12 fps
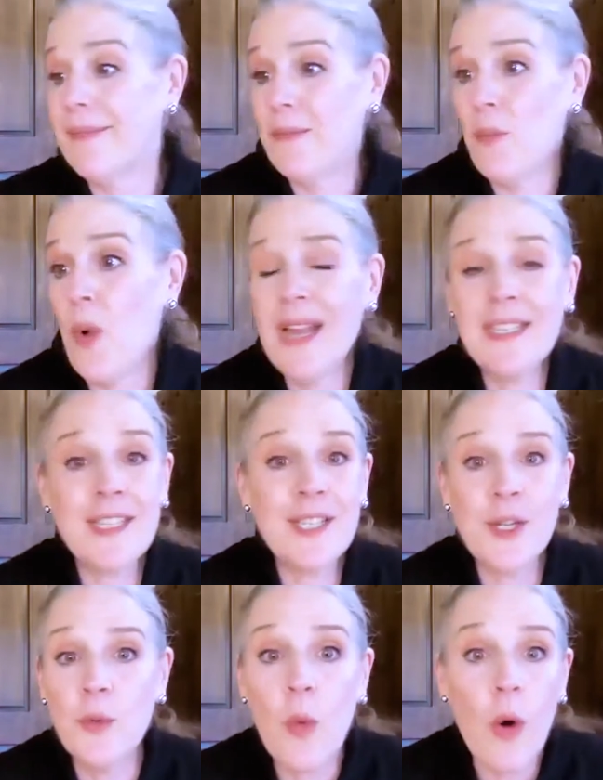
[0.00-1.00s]
wants
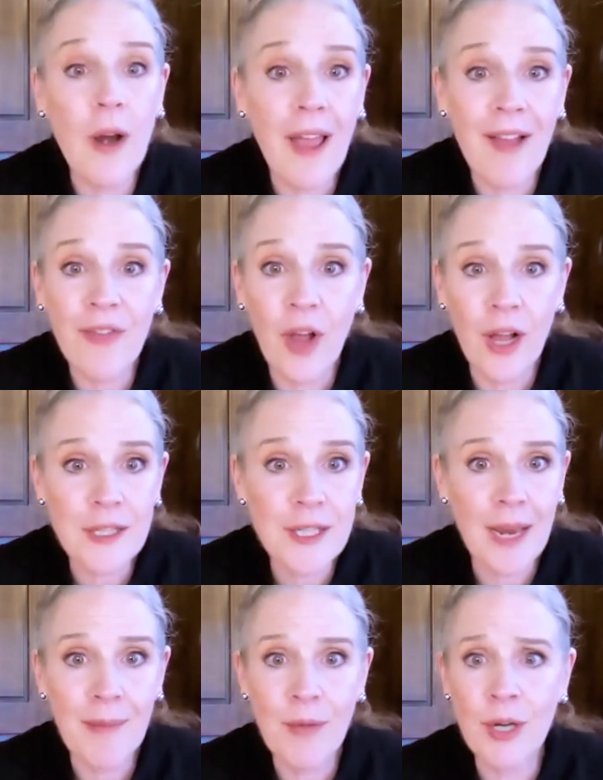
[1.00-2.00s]
to ward off
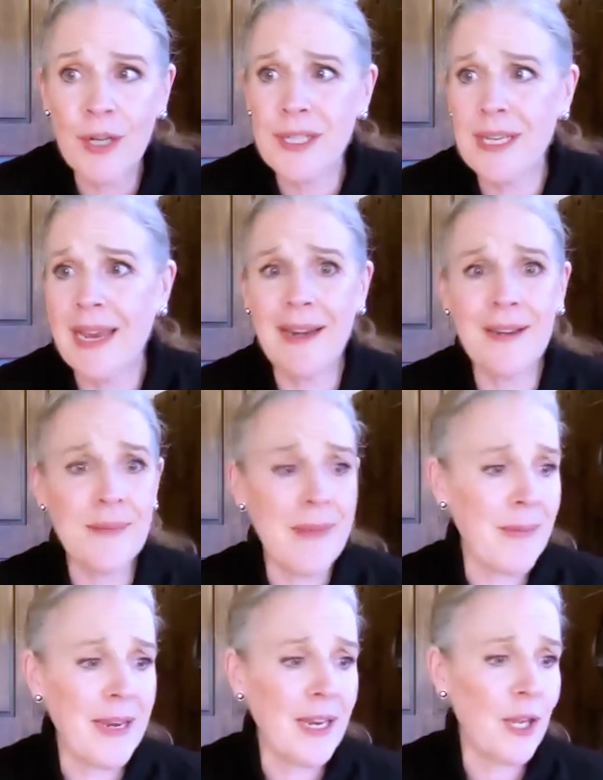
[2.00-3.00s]
Alzheimer's and maybe